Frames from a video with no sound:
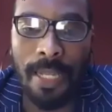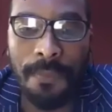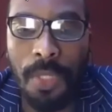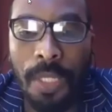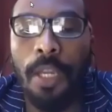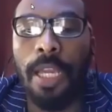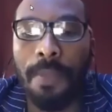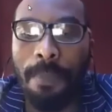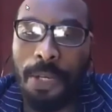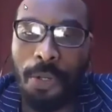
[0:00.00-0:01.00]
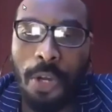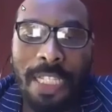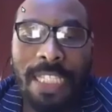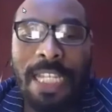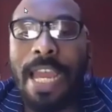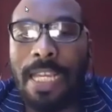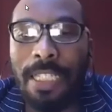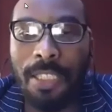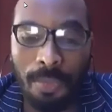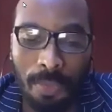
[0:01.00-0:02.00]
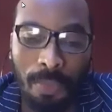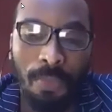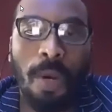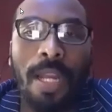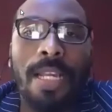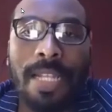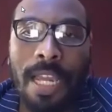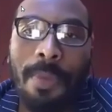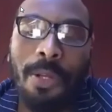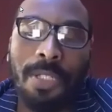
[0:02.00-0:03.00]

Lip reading: It might not change what has come out as